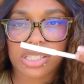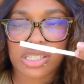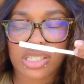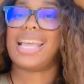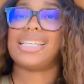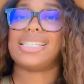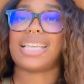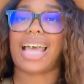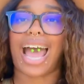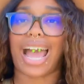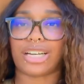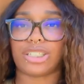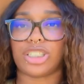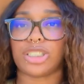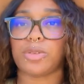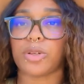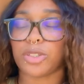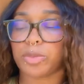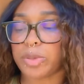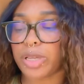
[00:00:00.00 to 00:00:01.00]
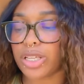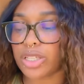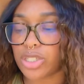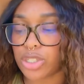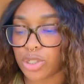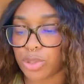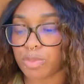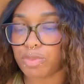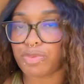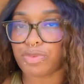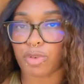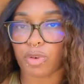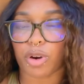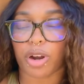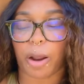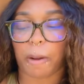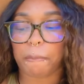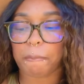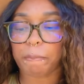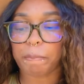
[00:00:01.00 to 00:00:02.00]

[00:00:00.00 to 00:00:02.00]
Is actually supposed to be a dupe for